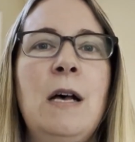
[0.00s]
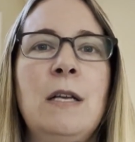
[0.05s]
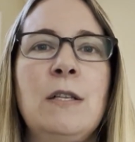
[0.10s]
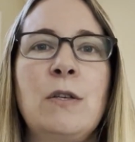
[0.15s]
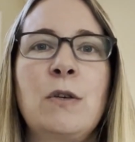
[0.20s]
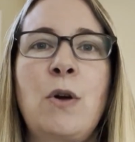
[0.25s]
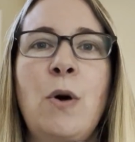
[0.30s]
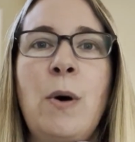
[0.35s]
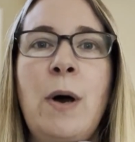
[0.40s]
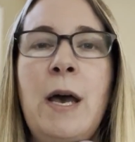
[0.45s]
So
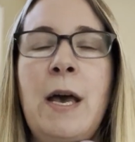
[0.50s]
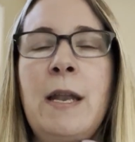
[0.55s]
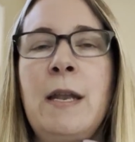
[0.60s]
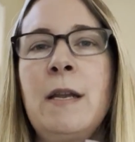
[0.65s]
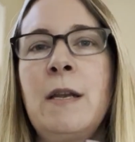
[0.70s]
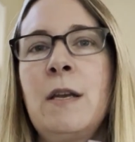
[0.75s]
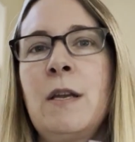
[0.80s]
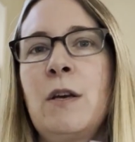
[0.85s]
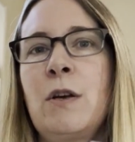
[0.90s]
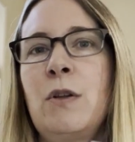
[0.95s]
go ahead
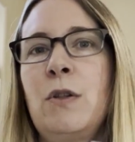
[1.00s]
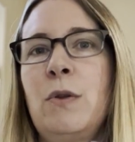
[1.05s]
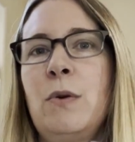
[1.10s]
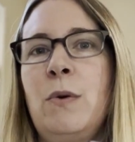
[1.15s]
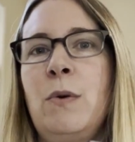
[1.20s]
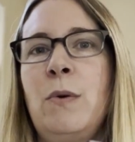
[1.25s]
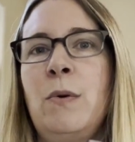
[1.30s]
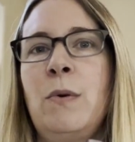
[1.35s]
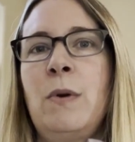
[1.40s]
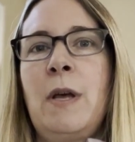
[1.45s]
and
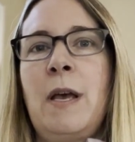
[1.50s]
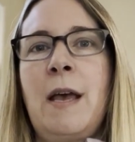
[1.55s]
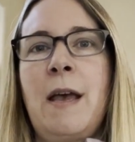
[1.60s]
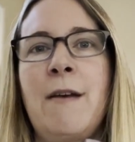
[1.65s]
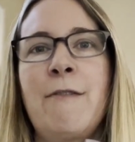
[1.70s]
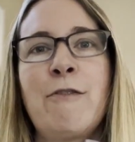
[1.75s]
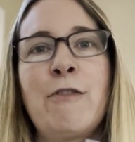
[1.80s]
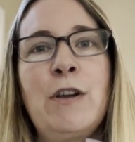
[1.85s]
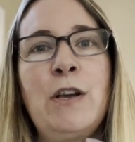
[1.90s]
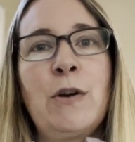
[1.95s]
include
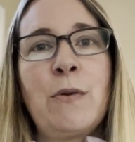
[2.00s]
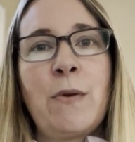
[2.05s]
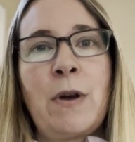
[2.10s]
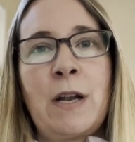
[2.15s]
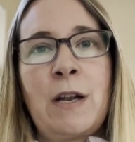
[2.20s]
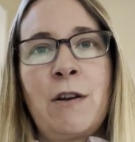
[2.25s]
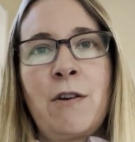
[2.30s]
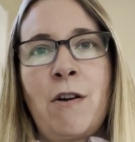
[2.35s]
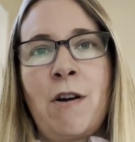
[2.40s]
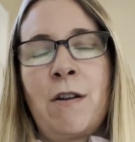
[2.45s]
every
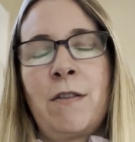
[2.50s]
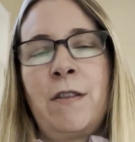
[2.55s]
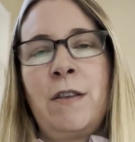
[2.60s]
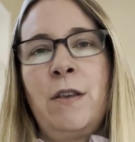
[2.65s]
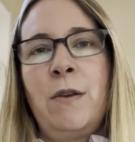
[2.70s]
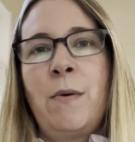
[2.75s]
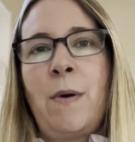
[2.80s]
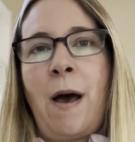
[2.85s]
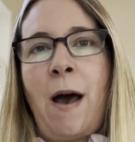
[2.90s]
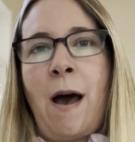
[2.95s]
credit card that
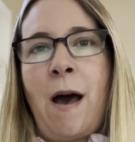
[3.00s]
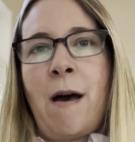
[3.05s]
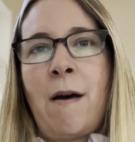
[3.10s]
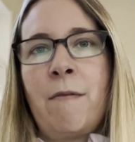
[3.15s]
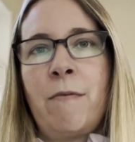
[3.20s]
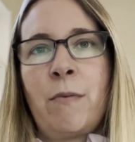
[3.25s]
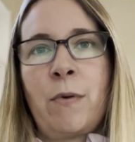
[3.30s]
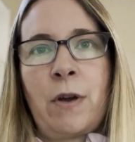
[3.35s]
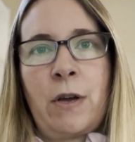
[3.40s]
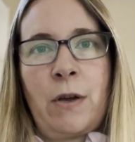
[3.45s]
you
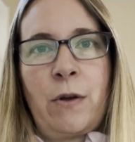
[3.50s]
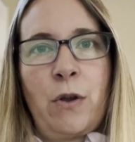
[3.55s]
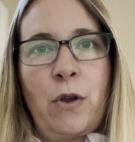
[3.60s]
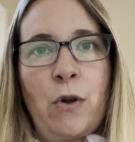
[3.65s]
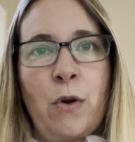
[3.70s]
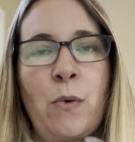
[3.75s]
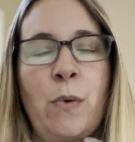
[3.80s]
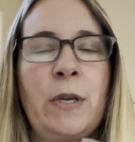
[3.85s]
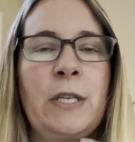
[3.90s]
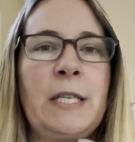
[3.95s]
have.
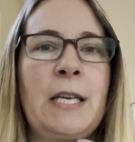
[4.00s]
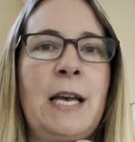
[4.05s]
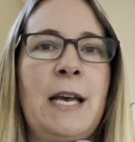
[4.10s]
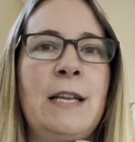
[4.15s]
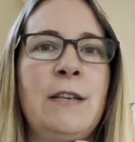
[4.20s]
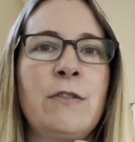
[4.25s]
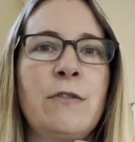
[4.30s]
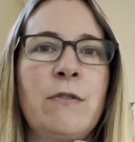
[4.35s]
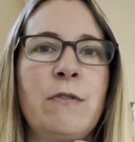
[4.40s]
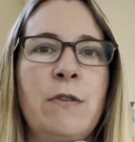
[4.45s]
You're going to
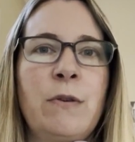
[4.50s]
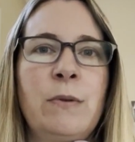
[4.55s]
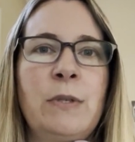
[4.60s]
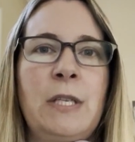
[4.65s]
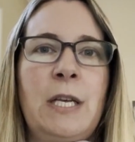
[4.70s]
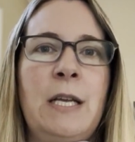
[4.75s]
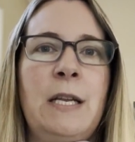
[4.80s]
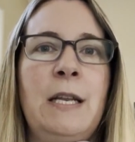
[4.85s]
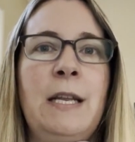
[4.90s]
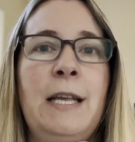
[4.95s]
enter those
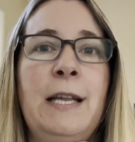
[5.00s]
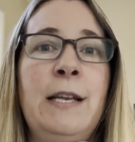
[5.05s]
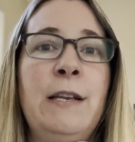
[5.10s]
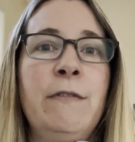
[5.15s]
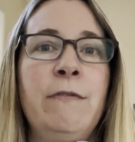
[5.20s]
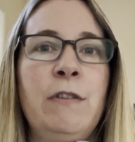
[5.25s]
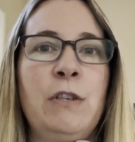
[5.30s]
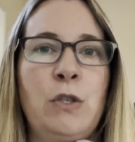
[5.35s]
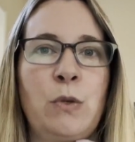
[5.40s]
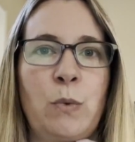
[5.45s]
in
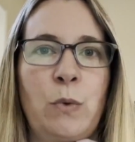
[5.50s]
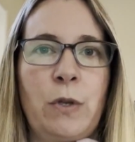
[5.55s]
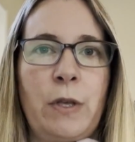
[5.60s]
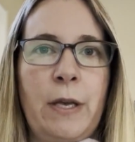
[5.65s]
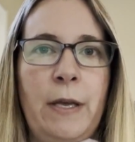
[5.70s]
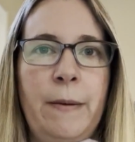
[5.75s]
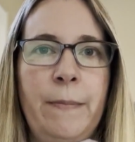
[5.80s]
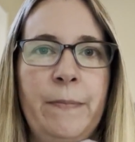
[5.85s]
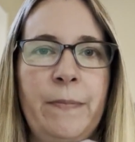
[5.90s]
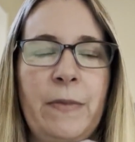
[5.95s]

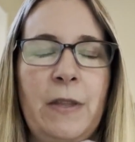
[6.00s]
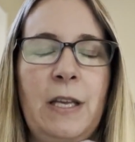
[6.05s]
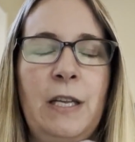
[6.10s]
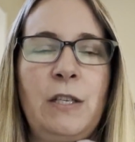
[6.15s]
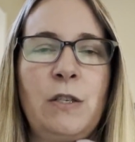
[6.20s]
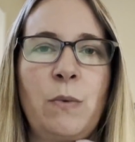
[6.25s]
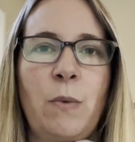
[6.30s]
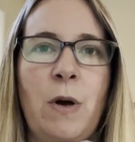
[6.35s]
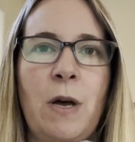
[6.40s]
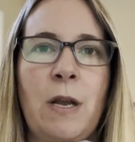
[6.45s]
individually,
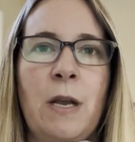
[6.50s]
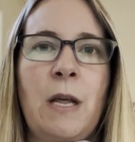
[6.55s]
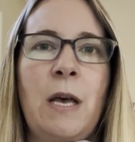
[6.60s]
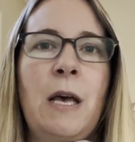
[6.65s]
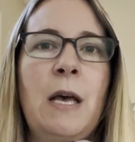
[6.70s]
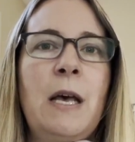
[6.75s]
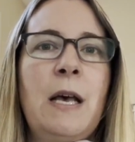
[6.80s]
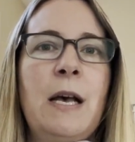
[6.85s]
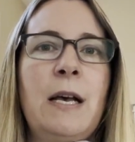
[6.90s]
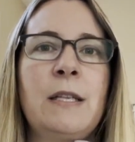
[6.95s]
each one,
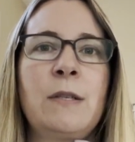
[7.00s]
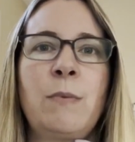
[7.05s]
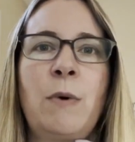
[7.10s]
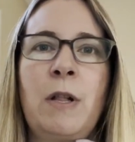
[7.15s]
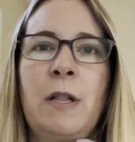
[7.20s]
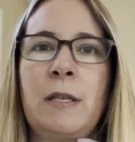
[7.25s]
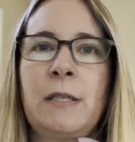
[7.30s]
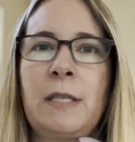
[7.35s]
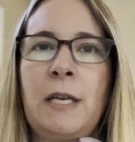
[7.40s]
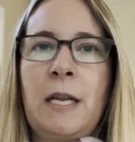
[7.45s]
as
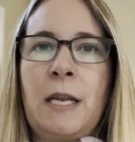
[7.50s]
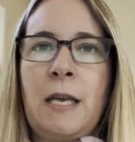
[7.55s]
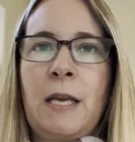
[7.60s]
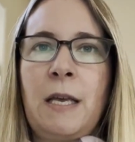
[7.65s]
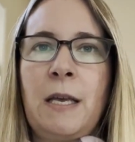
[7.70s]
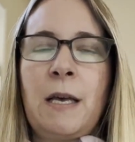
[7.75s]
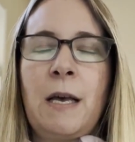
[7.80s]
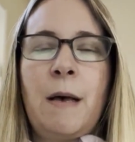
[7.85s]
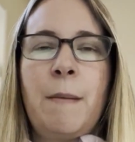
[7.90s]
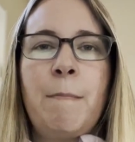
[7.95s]
well as
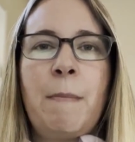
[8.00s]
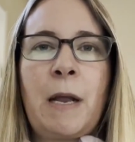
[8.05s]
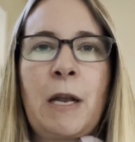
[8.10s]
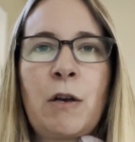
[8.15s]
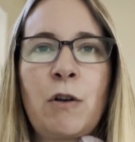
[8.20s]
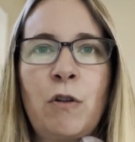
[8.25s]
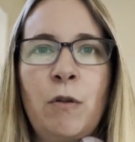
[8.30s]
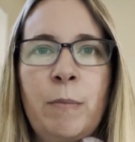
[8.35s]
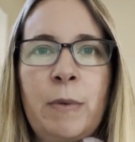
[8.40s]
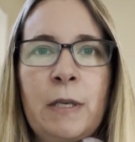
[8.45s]
any
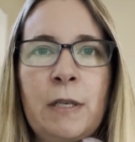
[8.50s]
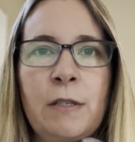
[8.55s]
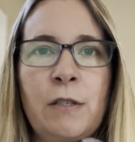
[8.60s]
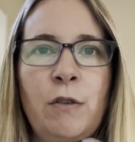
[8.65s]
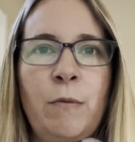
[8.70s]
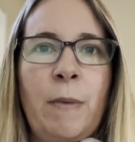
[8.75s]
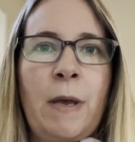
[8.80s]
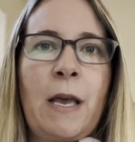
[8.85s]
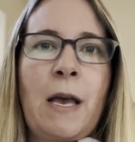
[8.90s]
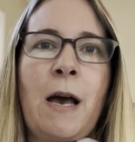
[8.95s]
medical bills
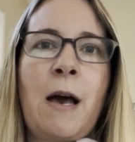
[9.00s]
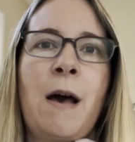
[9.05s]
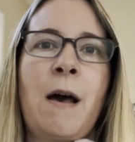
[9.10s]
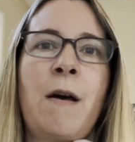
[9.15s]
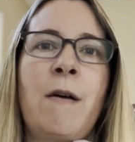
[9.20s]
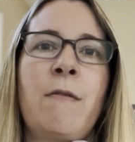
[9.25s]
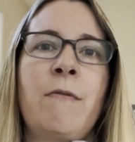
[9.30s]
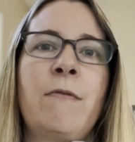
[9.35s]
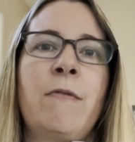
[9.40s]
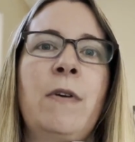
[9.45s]
you may
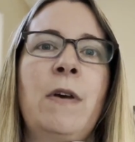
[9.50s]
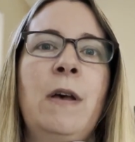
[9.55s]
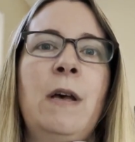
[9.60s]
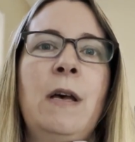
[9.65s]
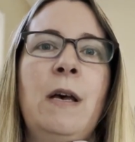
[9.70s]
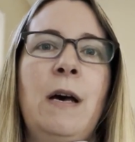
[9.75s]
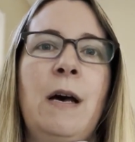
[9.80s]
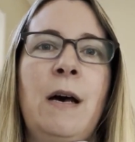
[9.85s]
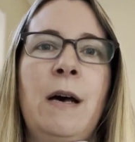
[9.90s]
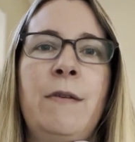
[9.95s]
have.
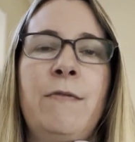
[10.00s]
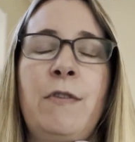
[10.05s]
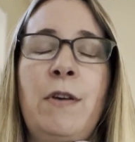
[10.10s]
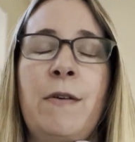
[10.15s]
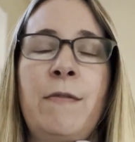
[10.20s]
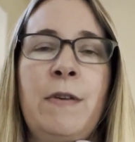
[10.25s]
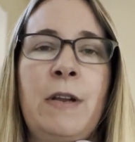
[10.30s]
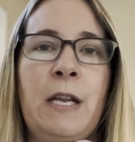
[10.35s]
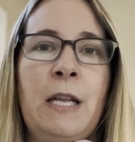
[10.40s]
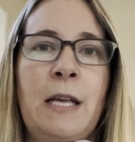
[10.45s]
If you
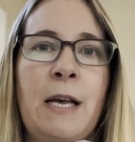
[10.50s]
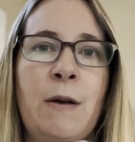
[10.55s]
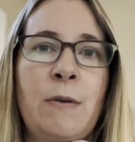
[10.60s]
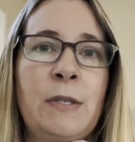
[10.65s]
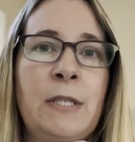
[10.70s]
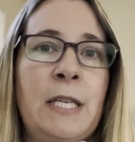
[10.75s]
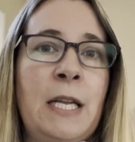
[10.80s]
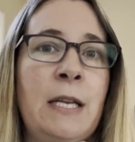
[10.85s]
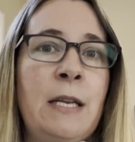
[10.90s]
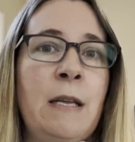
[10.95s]
have any
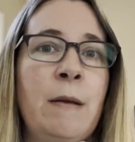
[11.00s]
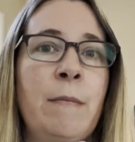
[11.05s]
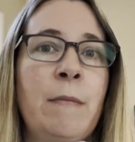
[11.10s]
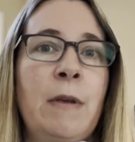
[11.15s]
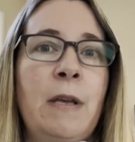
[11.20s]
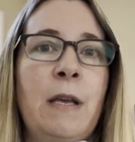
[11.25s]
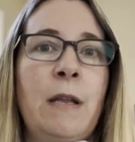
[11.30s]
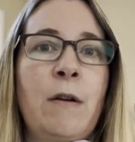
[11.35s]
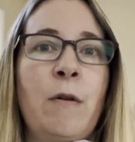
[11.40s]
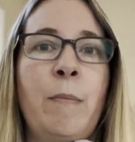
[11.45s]
outstanding,
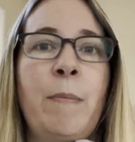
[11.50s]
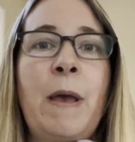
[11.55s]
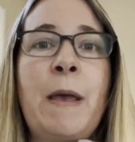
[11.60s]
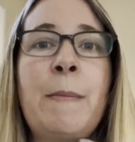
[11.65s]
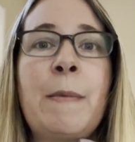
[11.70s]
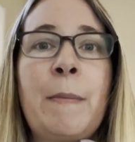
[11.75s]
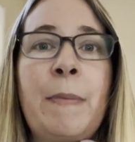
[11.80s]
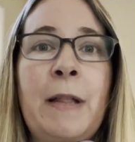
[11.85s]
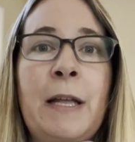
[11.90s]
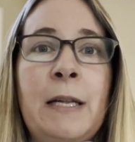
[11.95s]

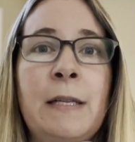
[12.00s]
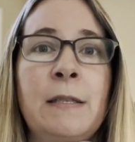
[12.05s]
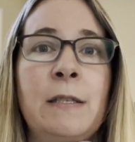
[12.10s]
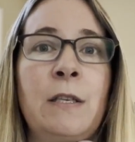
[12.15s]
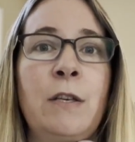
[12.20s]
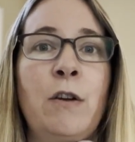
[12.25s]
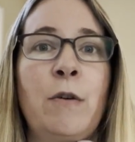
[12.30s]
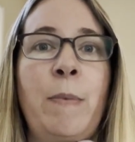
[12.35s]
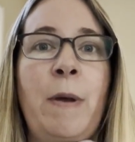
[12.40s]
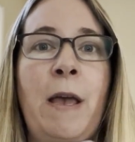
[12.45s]
payment plans
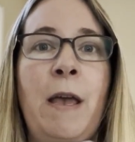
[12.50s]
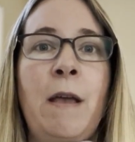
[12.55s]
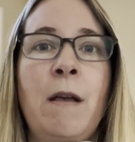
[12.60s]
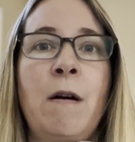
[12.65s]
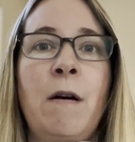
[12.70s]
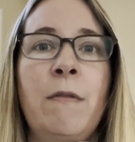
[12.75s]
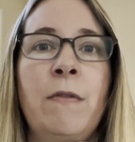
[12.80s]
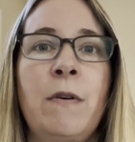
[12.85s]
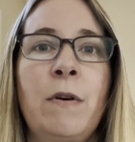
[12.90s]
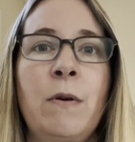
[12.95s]
that you're paying
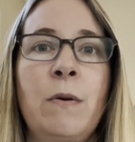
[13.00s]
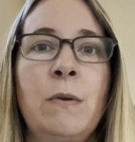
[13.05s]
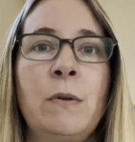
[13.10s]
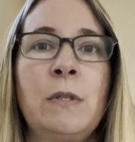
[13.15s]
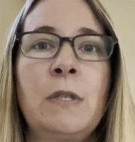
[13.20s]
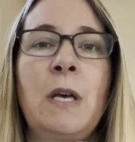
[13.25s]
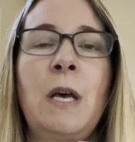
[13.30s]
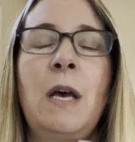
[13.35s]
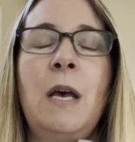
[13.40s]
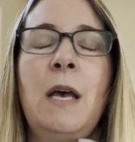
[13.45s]
on
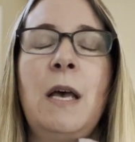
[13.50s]
those.